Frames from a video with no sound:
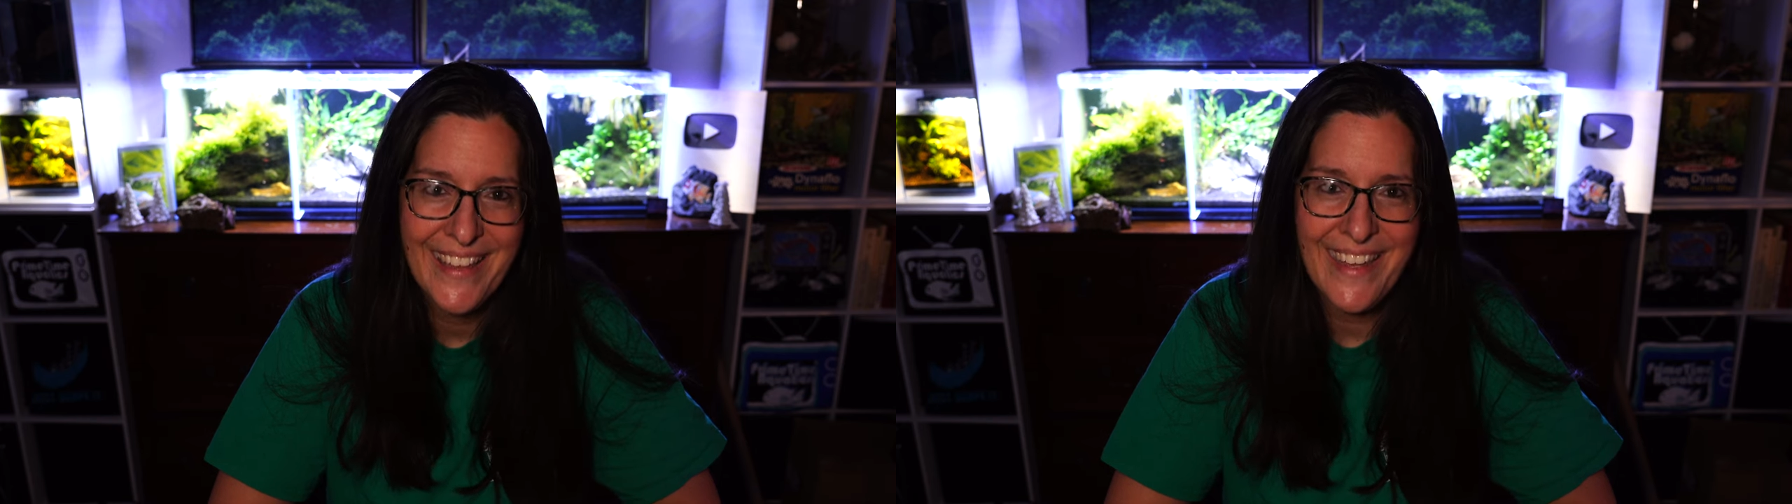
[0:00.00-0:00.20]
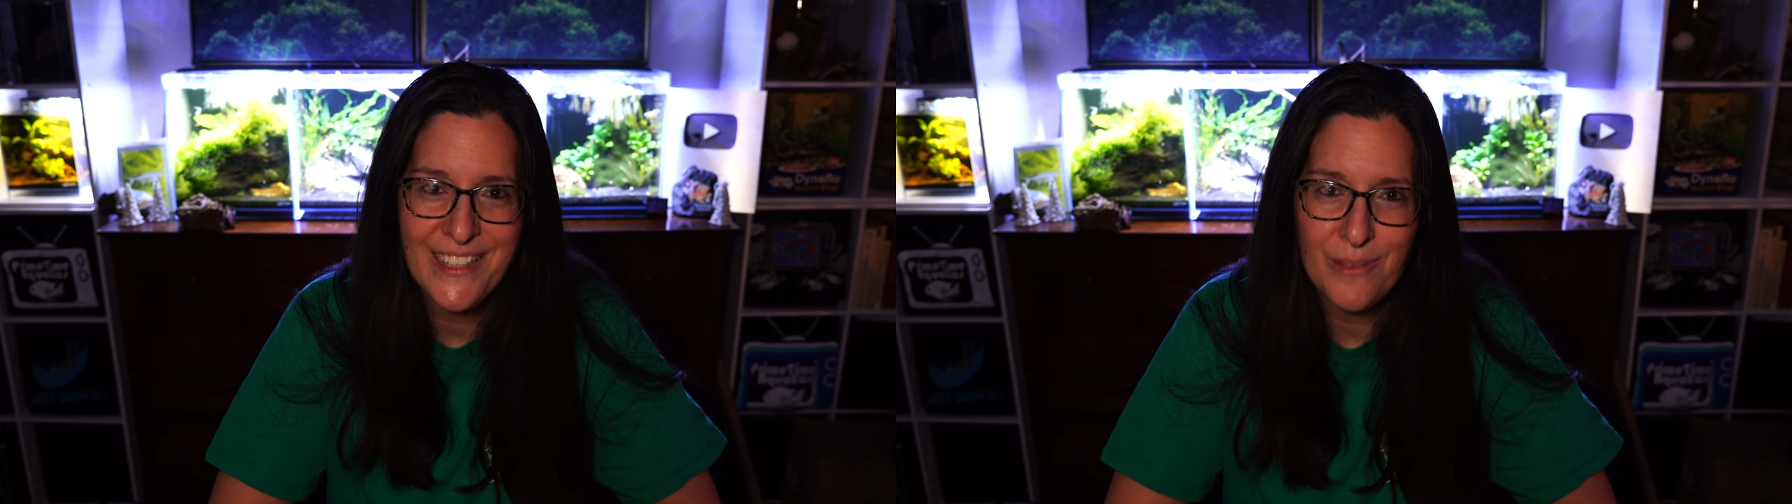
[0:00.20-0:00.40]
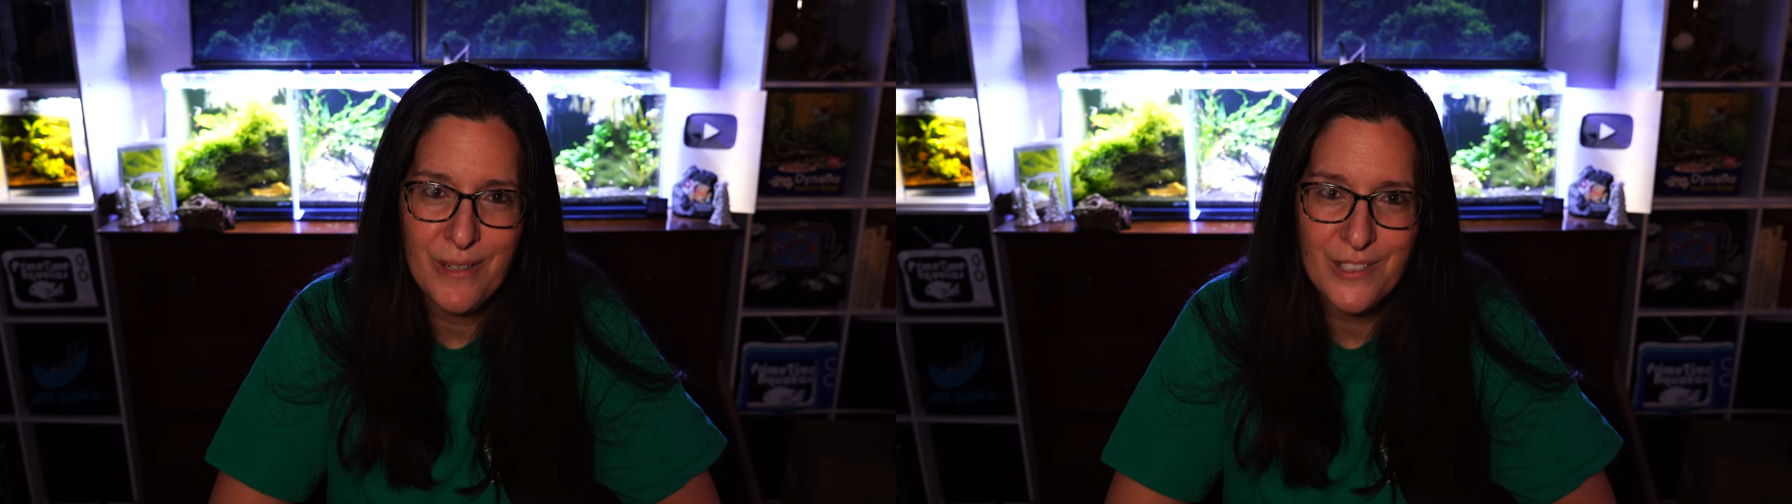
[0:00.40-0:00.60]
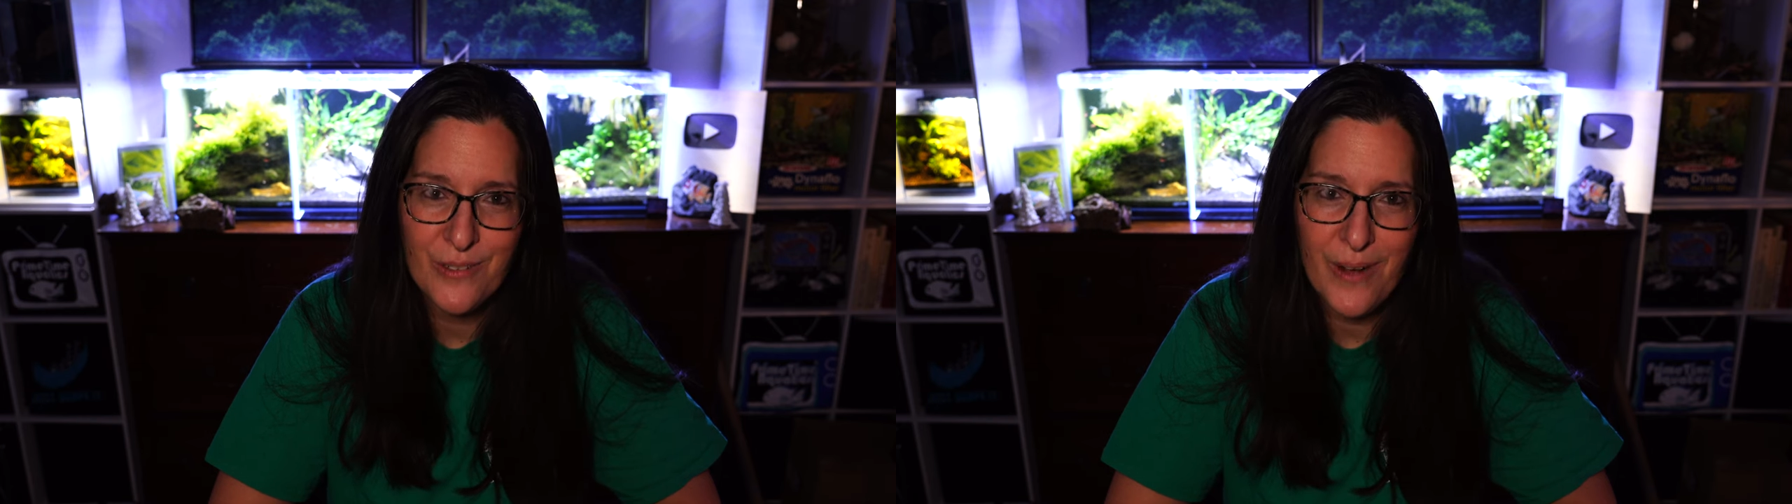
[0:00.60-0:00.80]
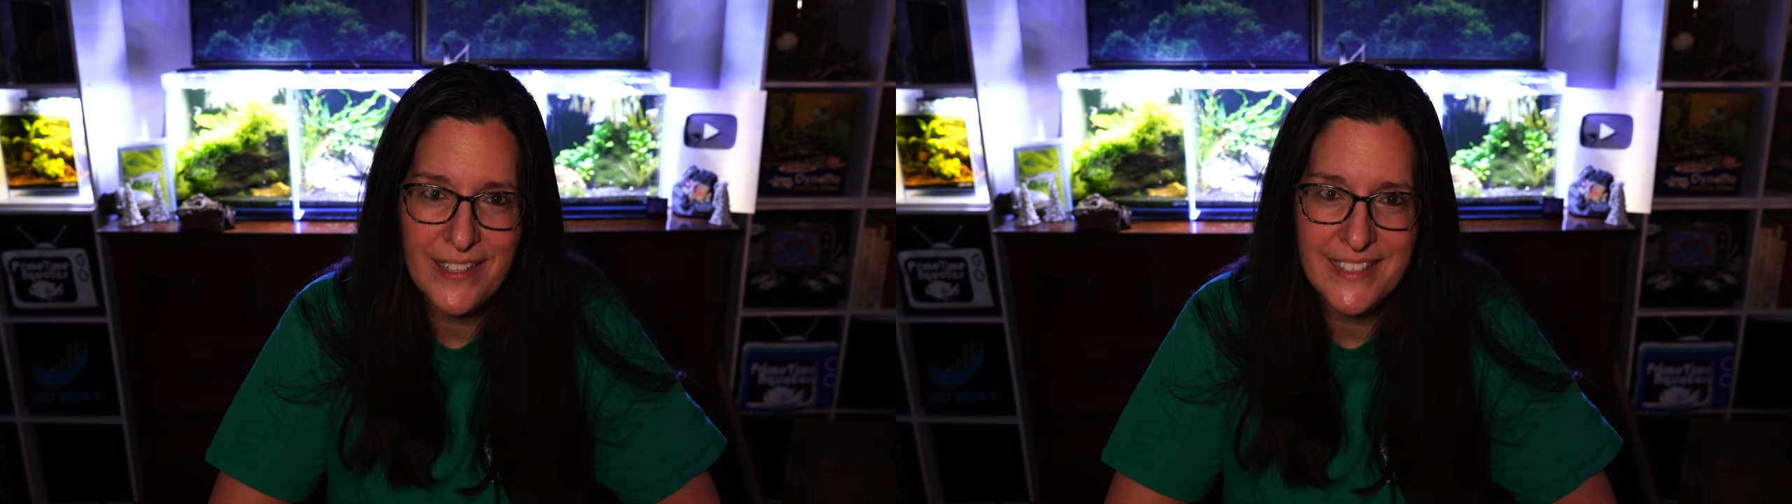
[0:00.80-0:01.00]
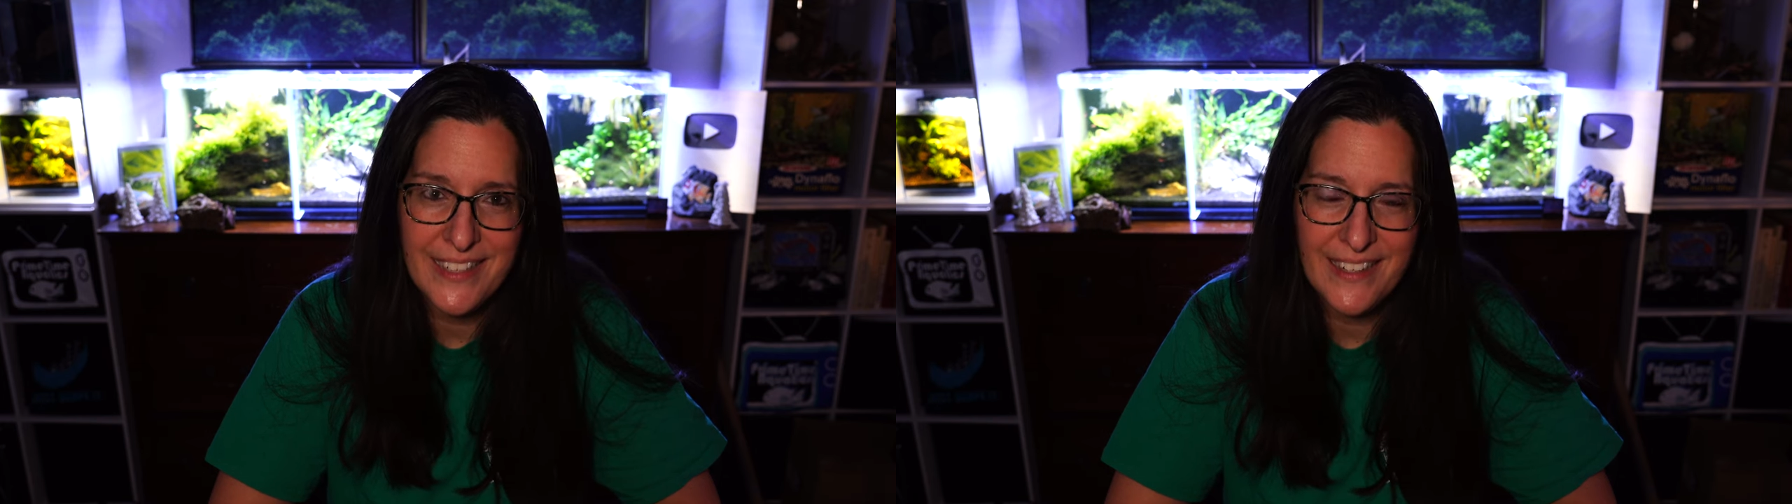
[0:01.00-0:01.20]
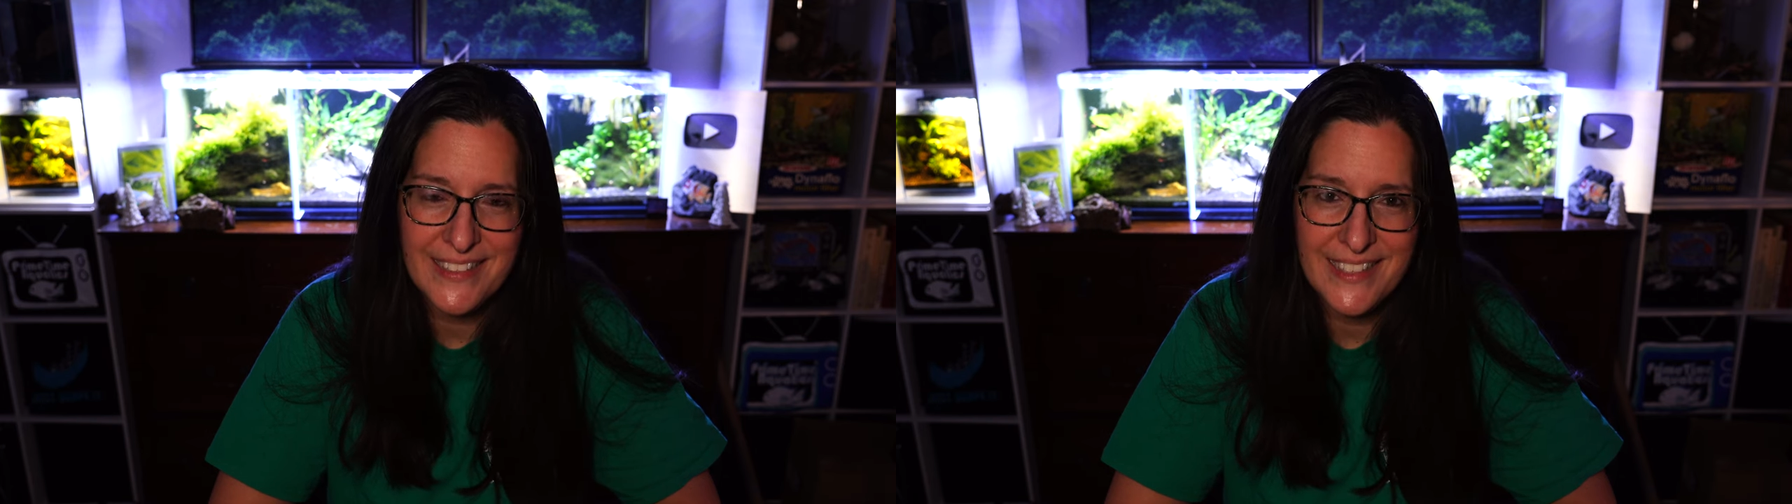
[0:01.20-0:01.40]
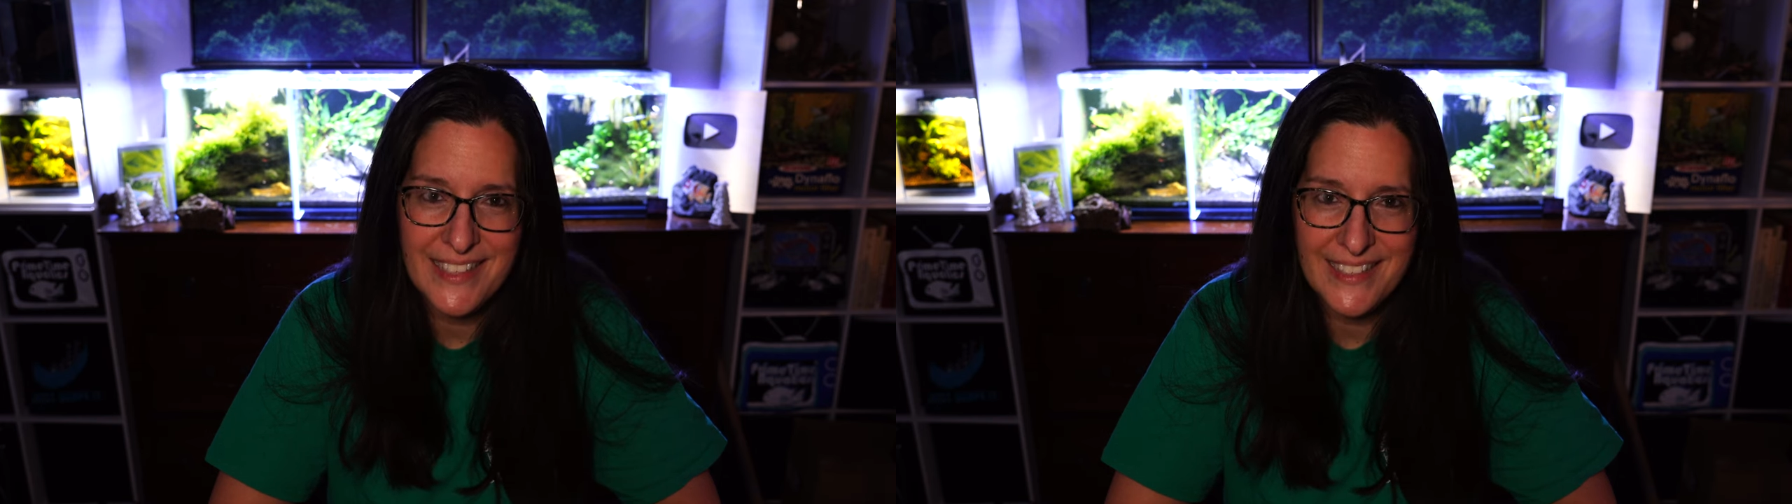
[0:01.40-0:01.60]
Thanks so much for watching, and I'll
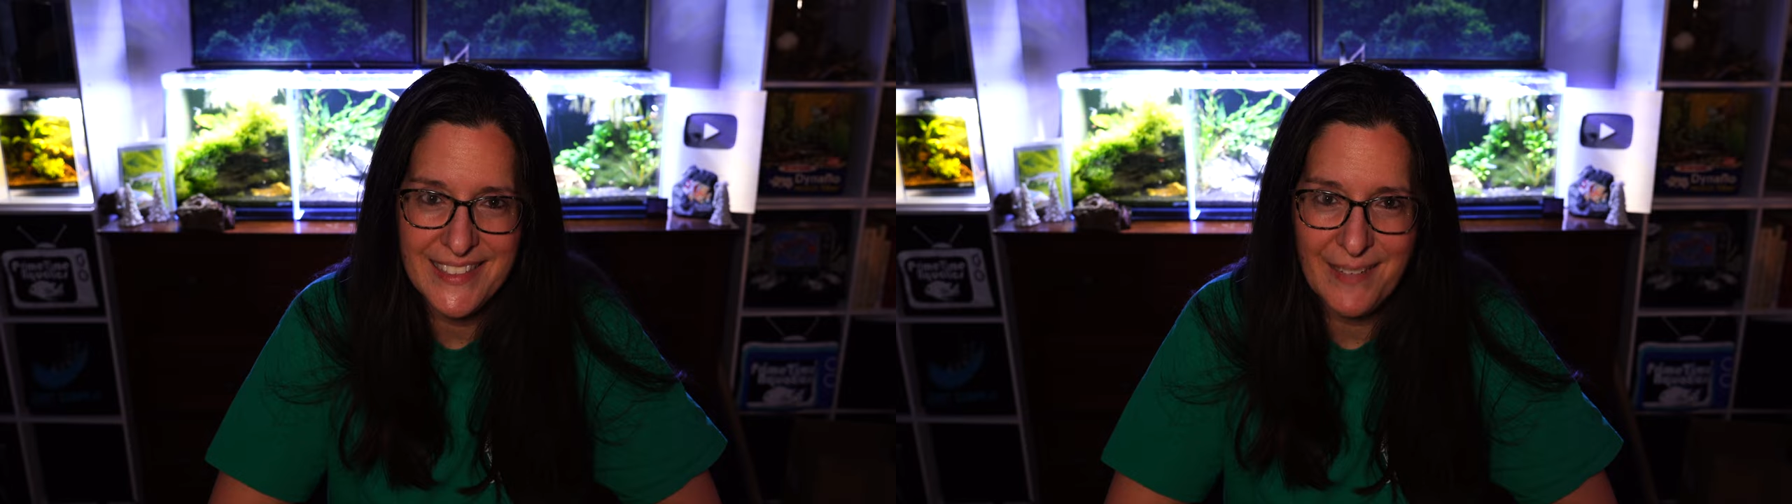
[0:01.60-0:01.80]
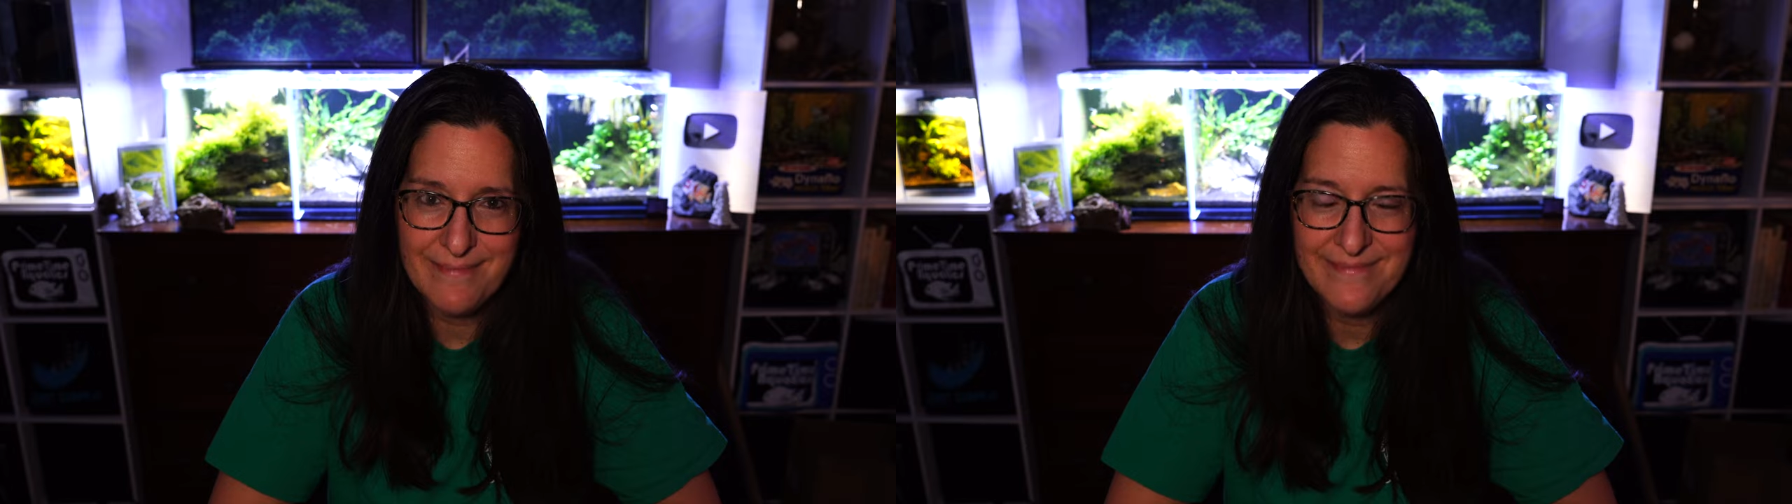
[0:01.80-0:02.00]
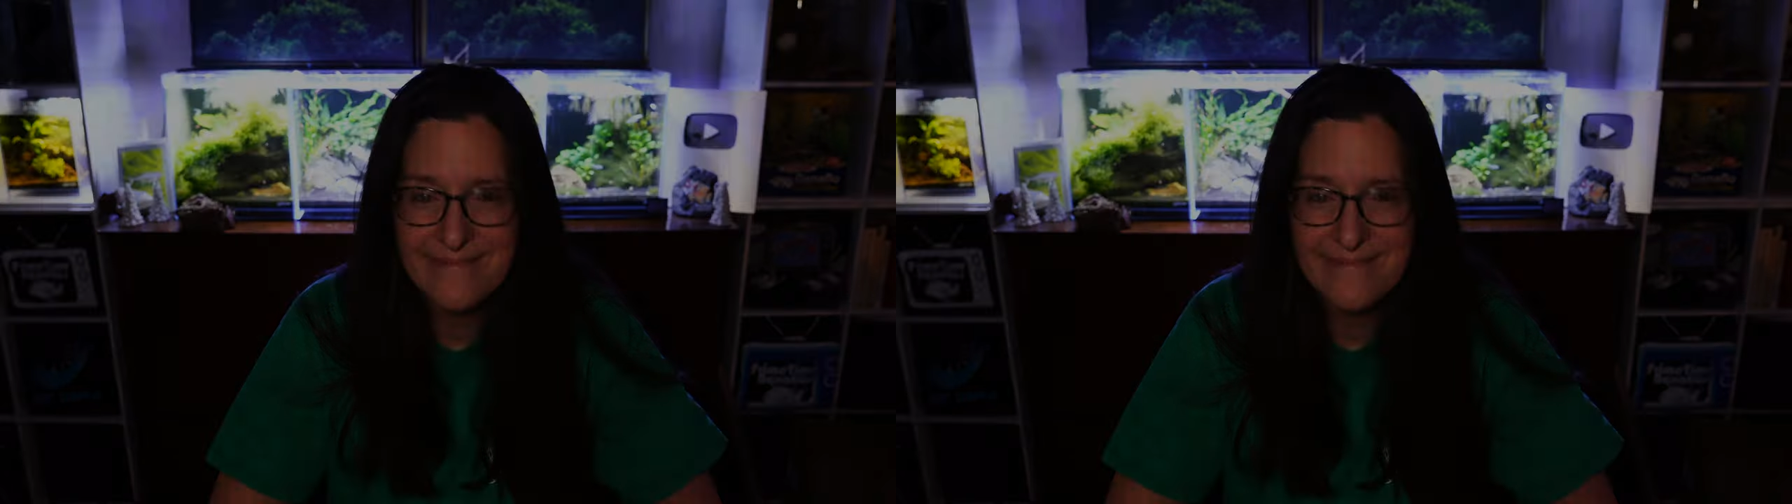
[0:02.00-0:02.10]
see you next time.